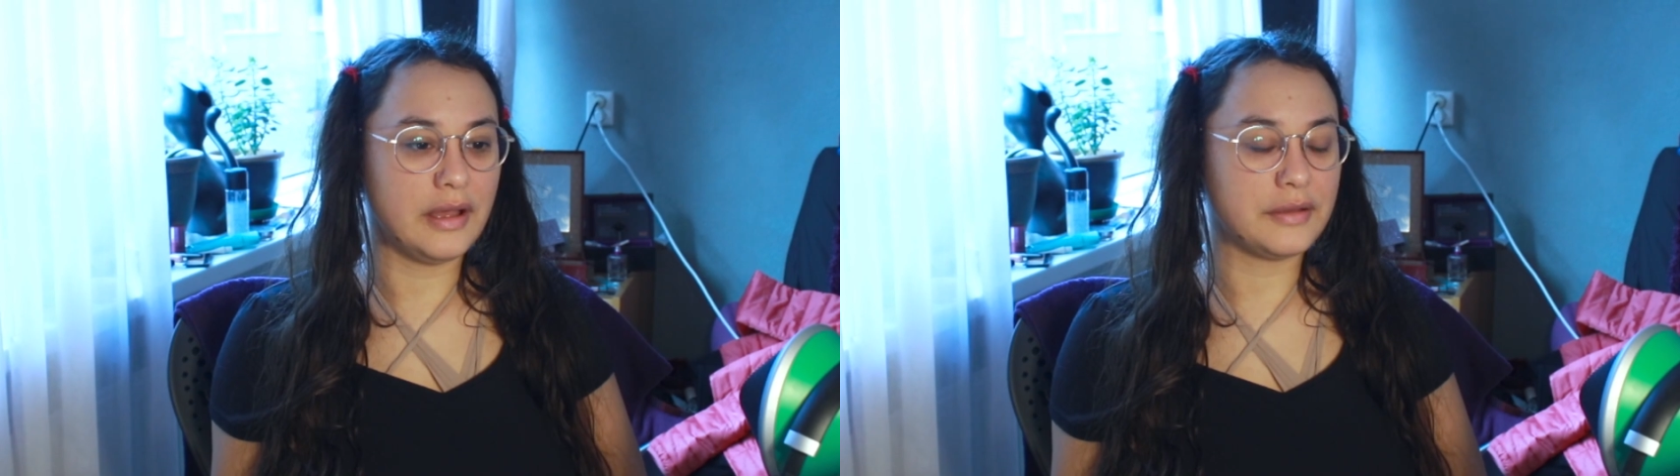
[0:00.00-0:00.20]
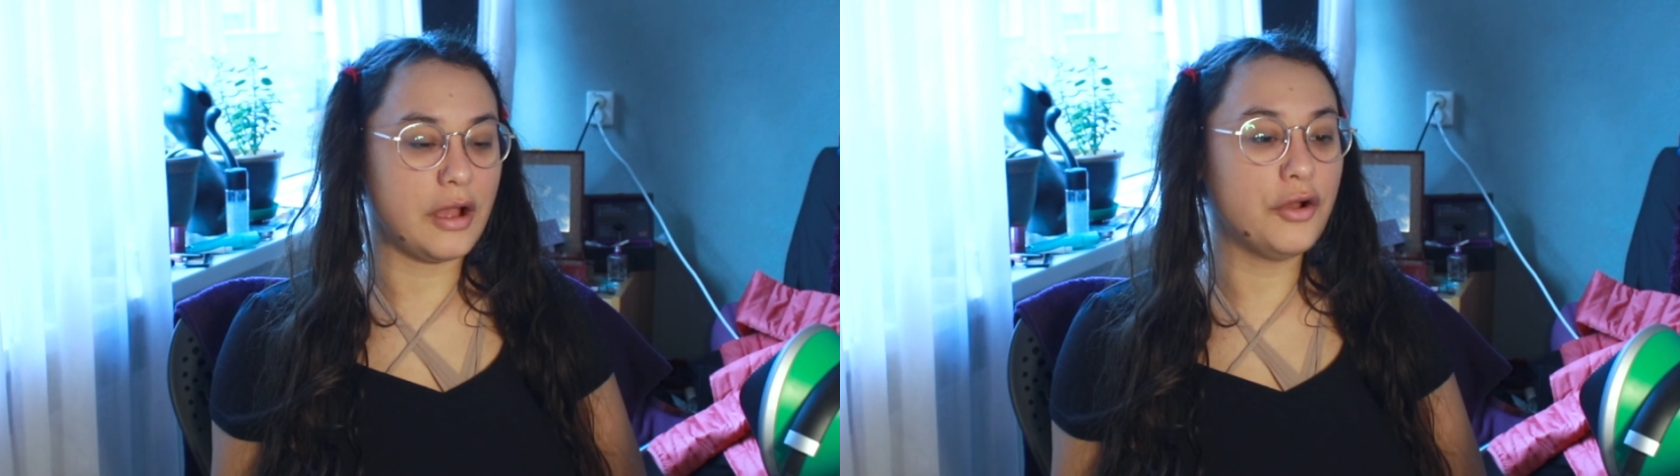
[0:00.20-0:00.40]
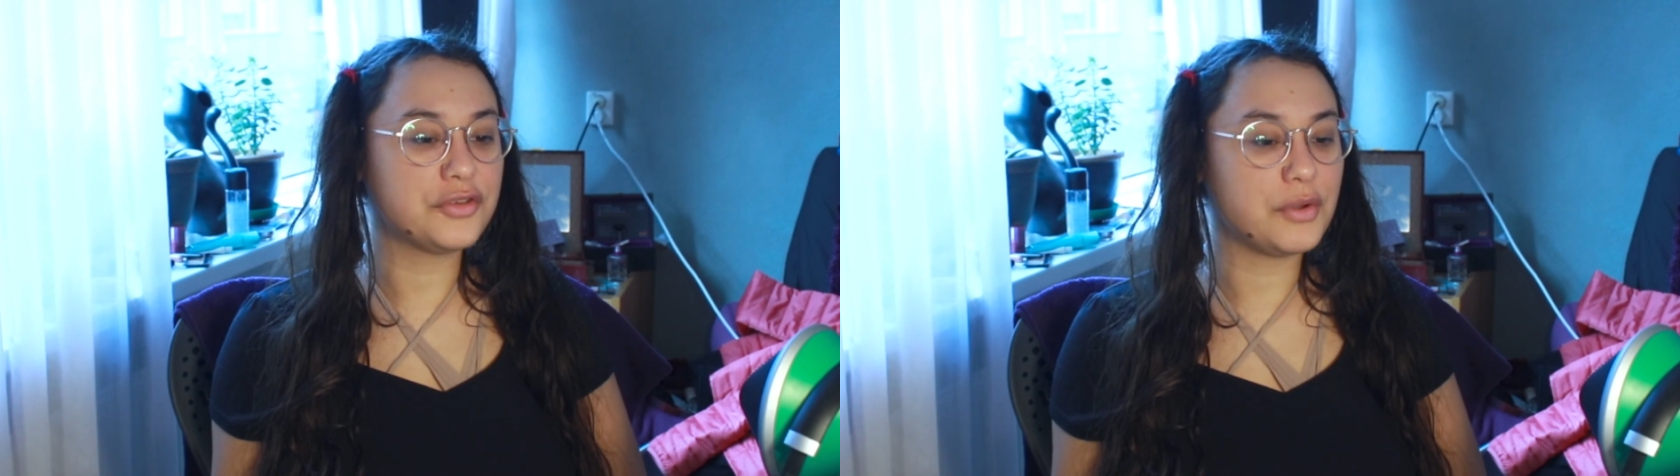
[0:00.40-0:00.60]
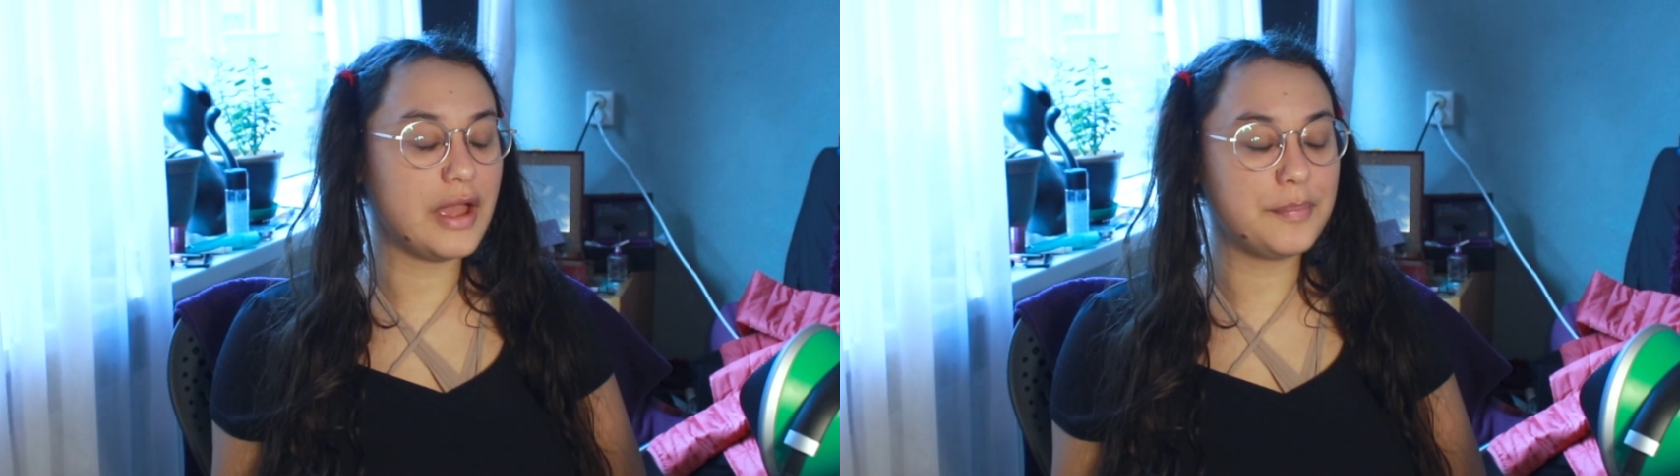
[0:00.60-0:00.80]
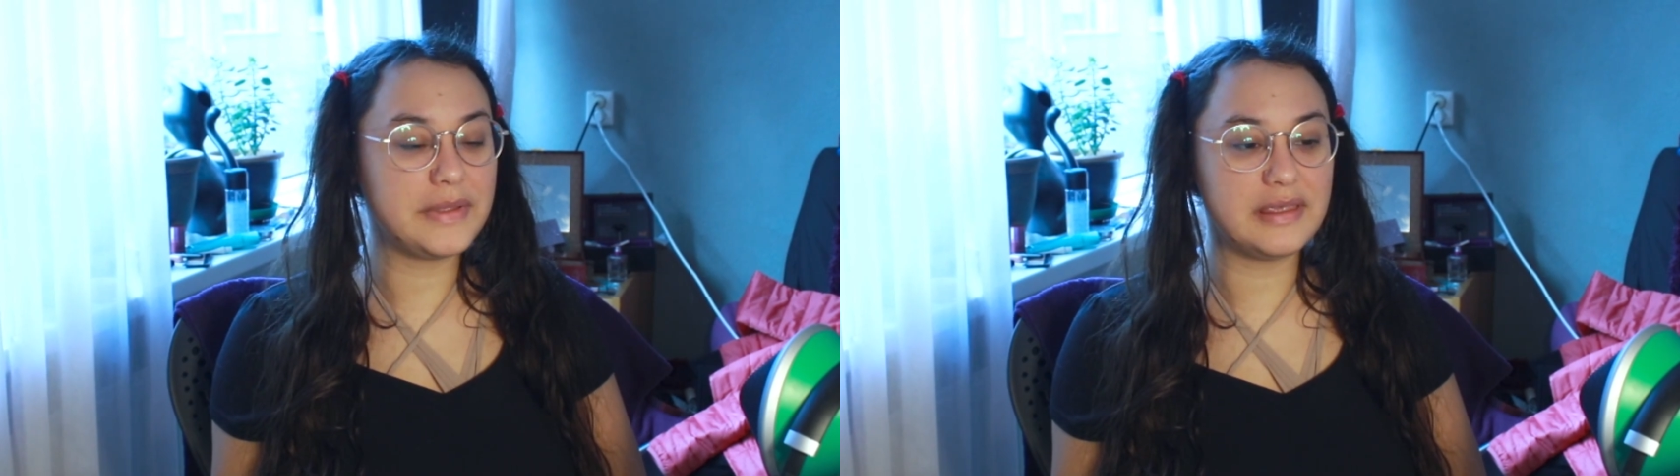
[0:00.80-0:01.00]
Also
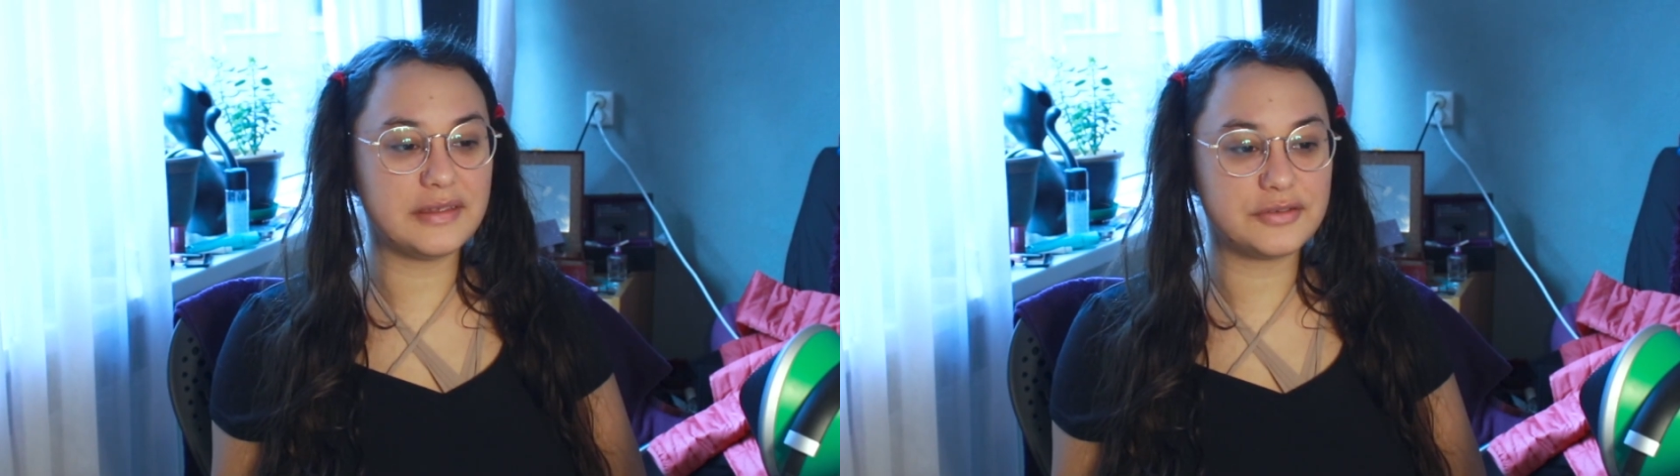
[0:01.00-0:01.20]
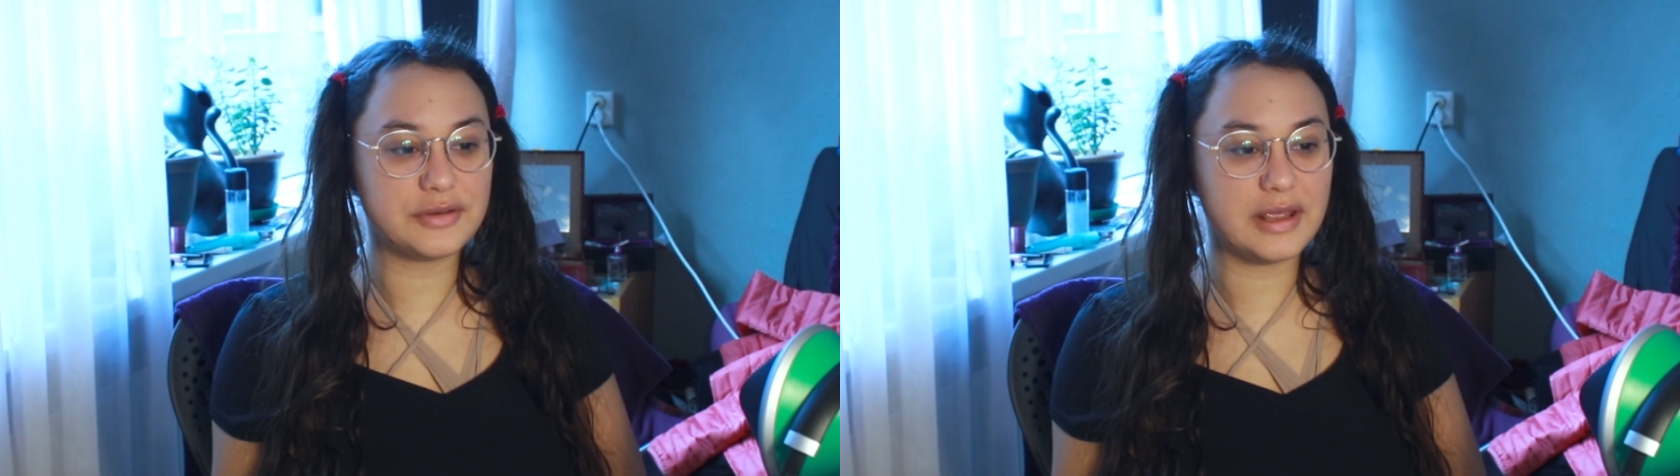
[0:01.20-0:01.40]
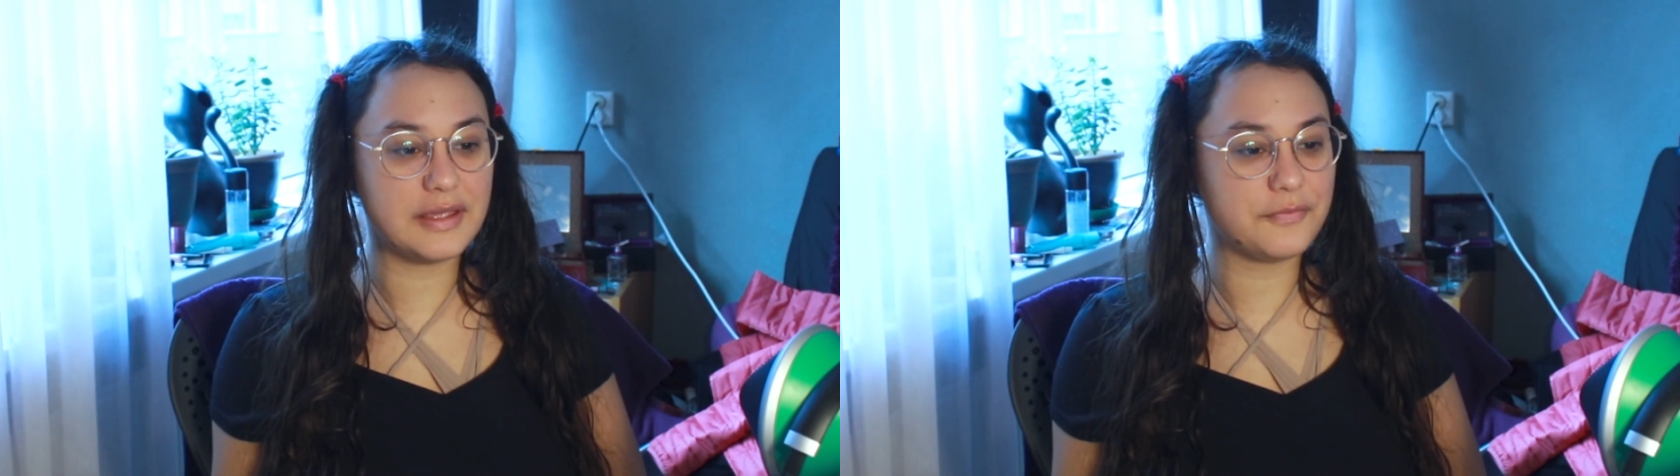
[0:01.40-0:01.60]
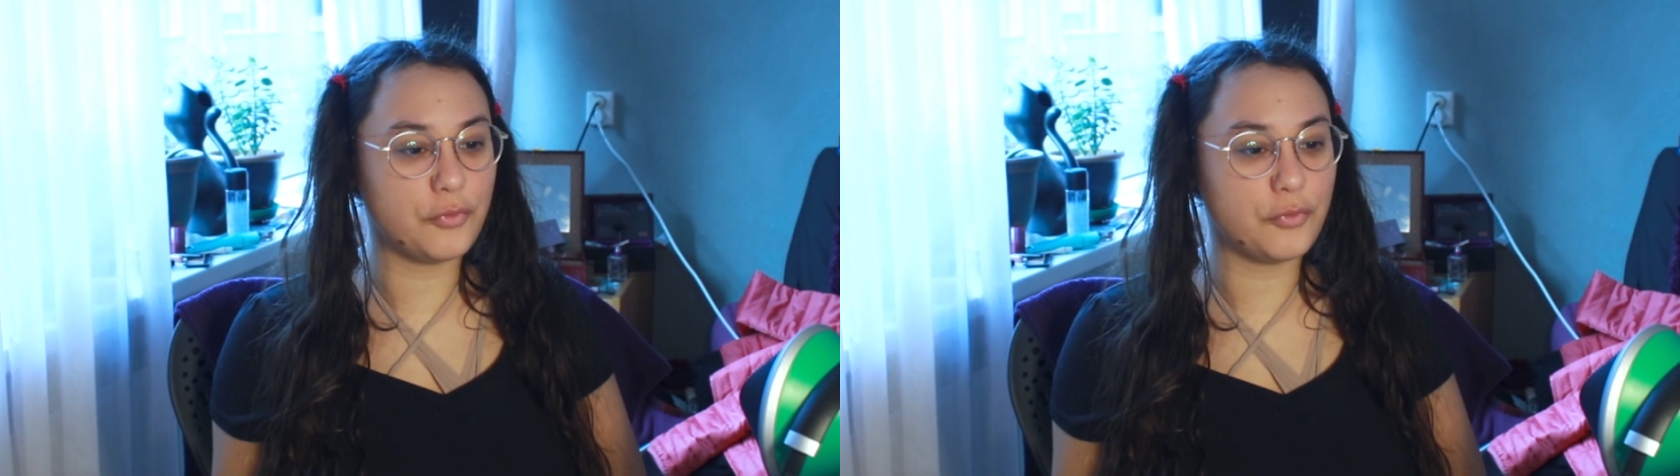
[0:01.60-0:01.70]
happening yesterday,